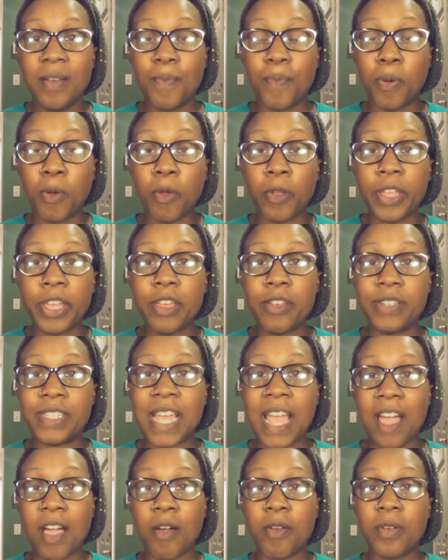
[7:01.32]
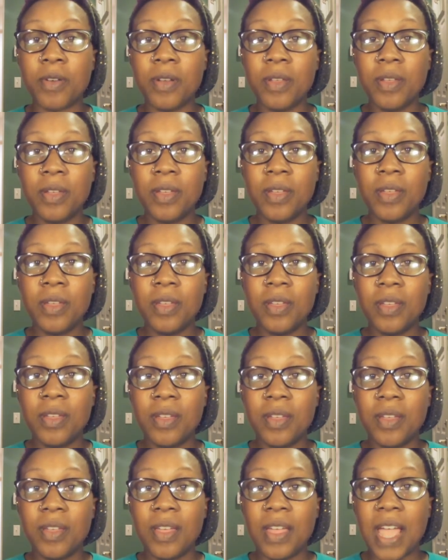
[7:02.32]
pull you down
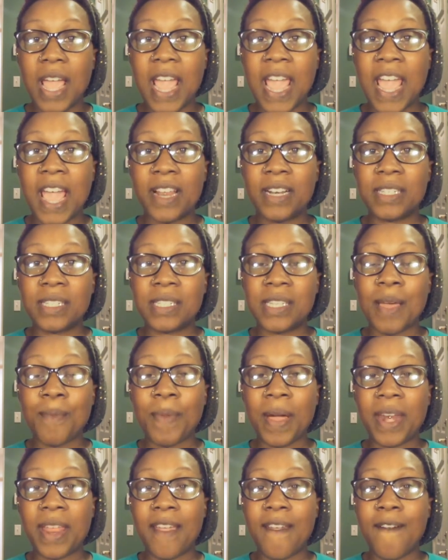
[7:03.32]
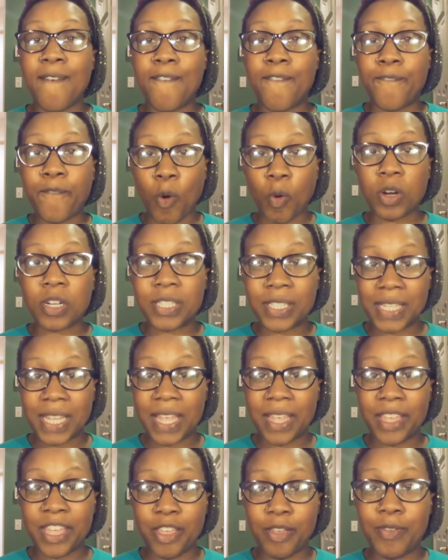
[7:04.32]
and somebody
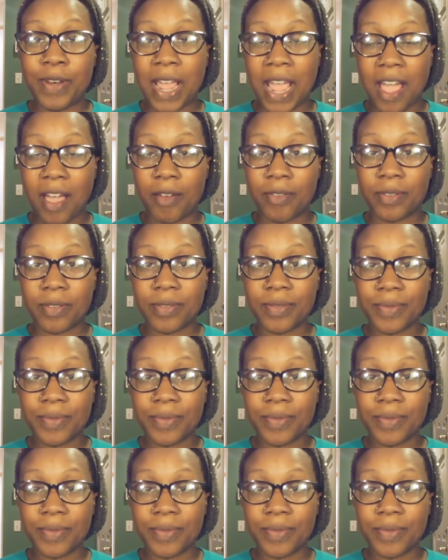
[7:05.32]
forcing you down.